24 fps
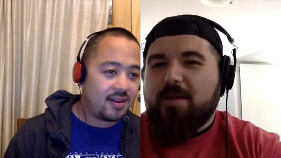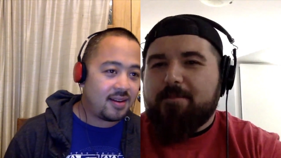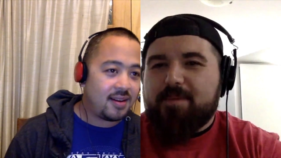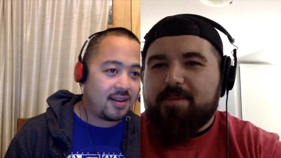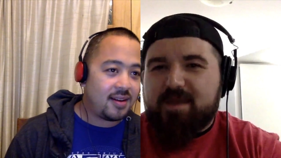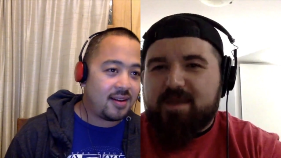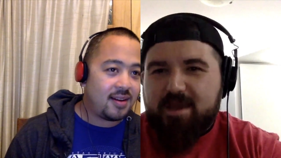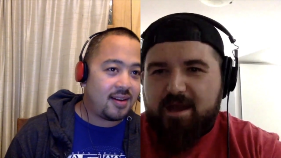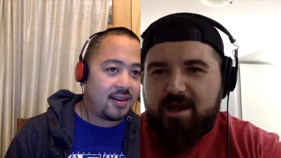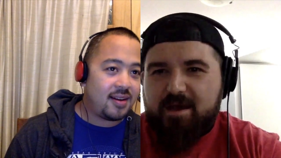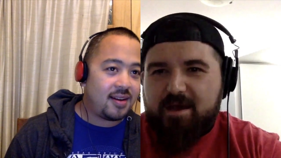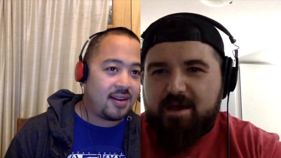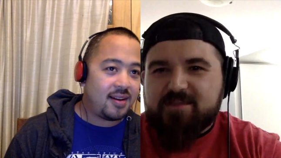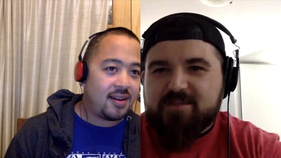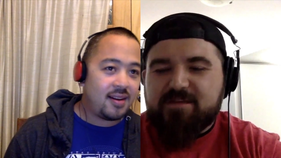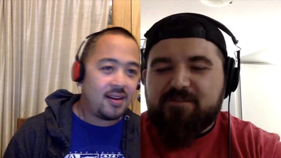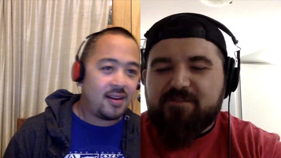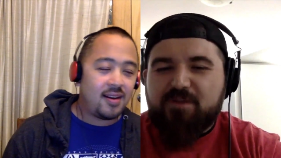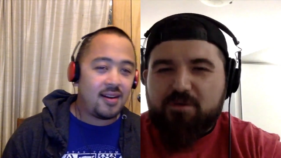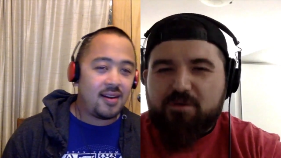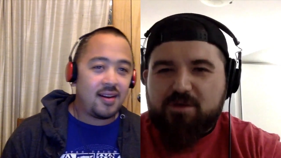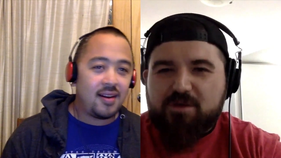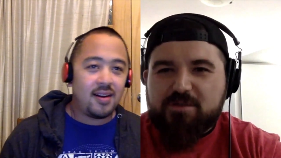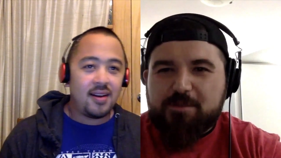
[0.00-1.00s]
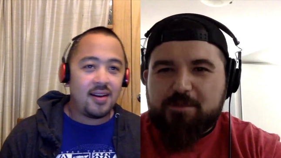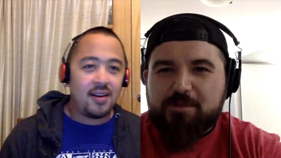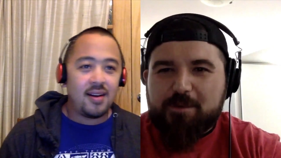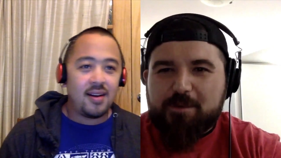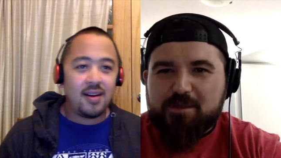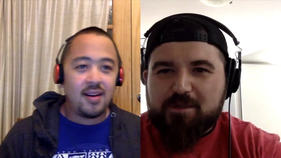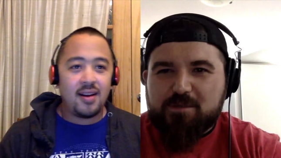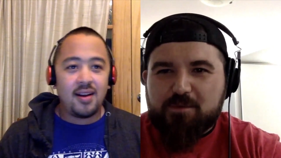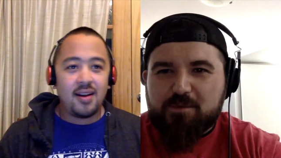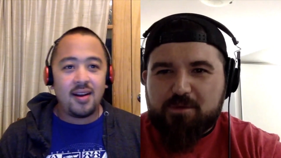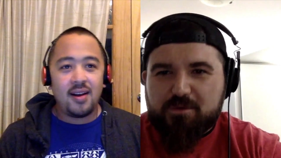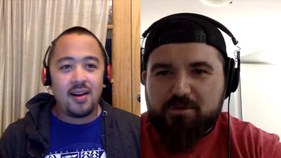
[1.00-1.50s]
Speaker 1: because of your
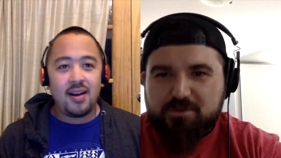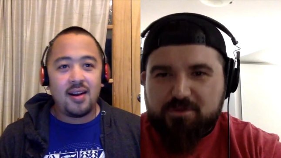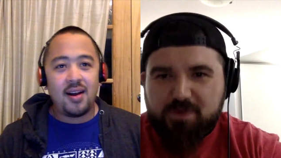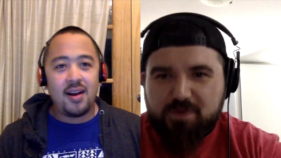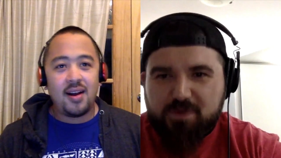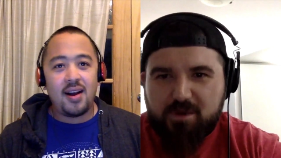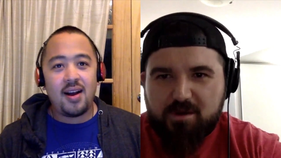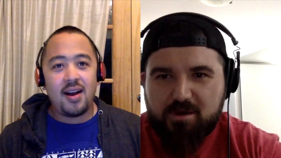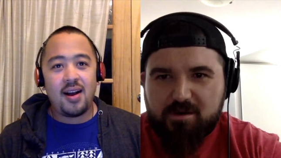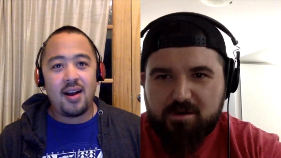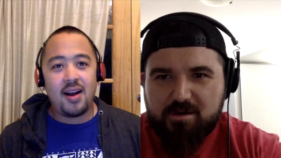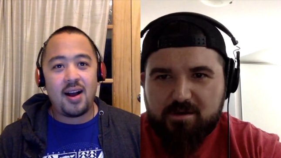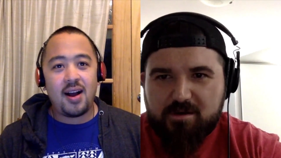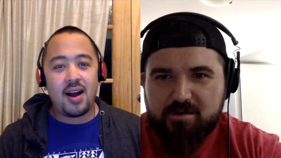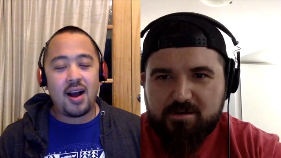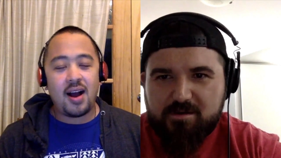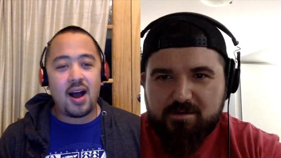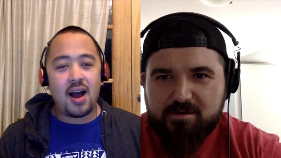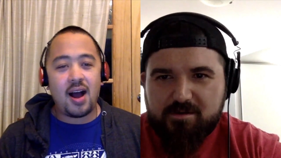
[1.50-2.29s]
experience with your daughter?